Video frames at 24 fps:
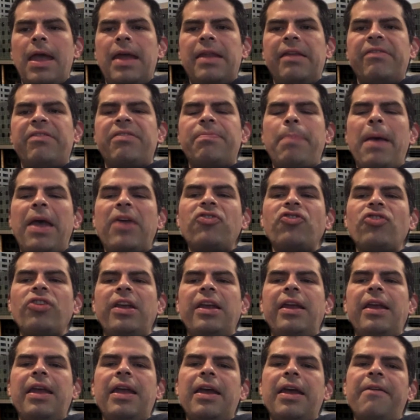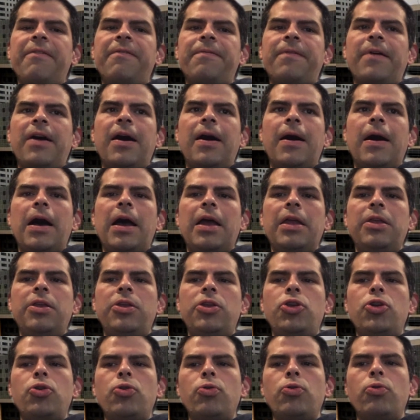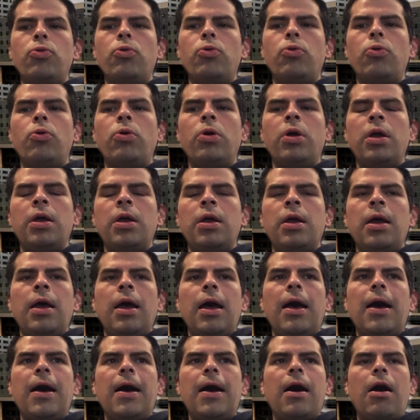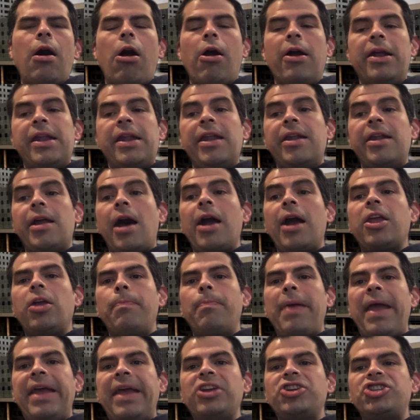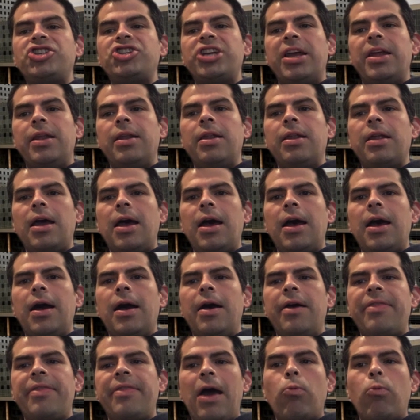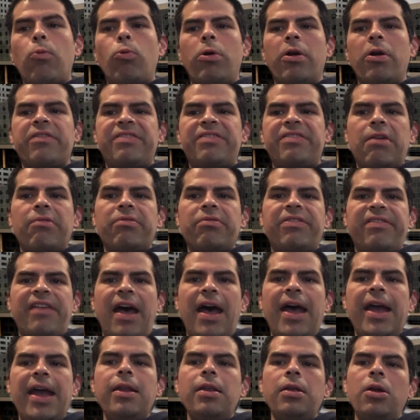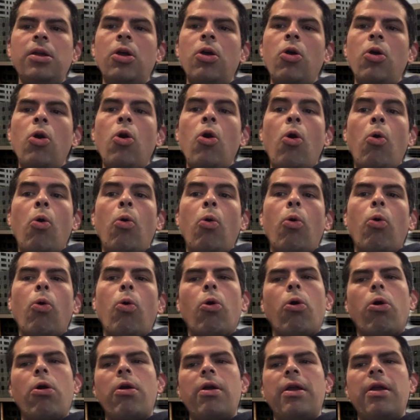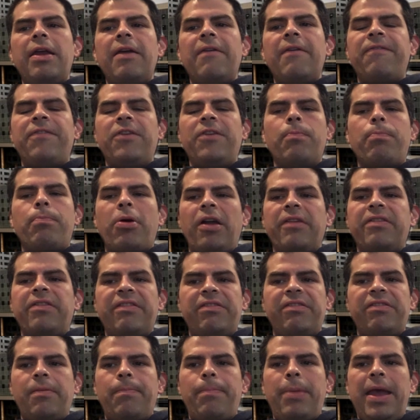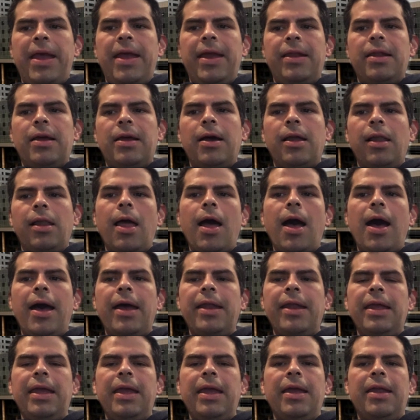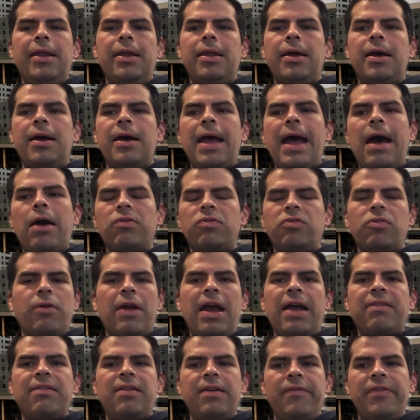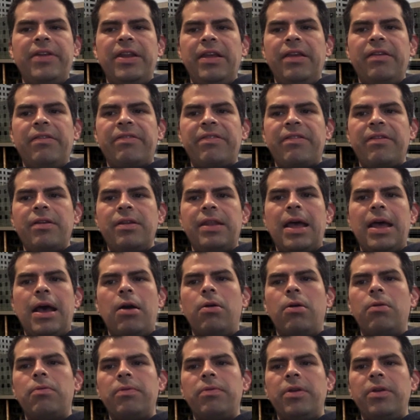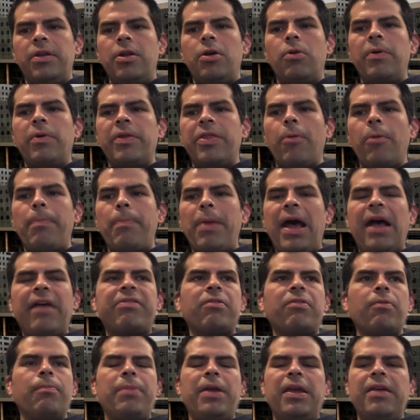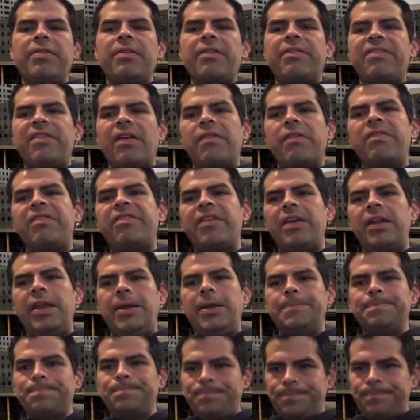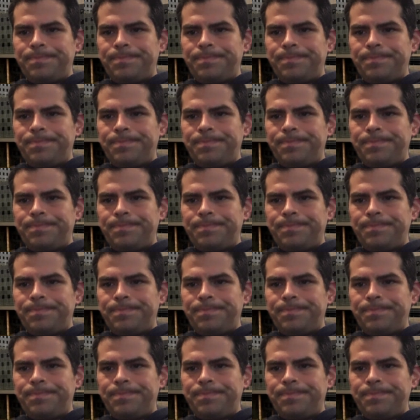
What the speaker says: and especially if you are in an occupation that works outside, or if you participate a lot in outdoor activities. Now, you know, with El Paso being the Sun City,